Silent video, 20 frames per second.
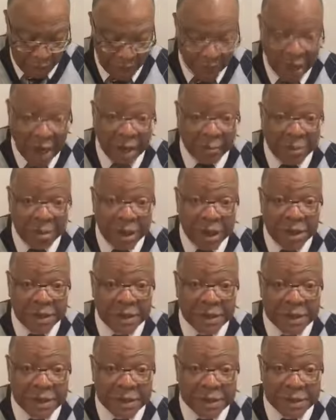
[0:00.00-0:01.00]
can have
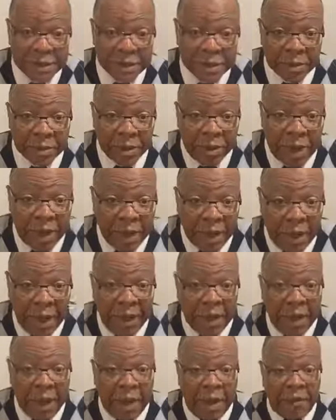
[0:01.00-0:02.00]
peace in
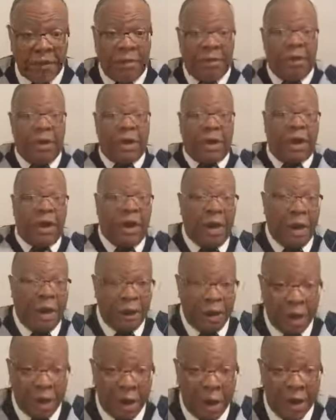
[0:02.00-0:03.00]
every
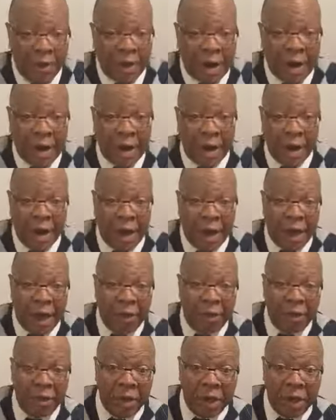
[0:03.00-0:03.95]
area of our life.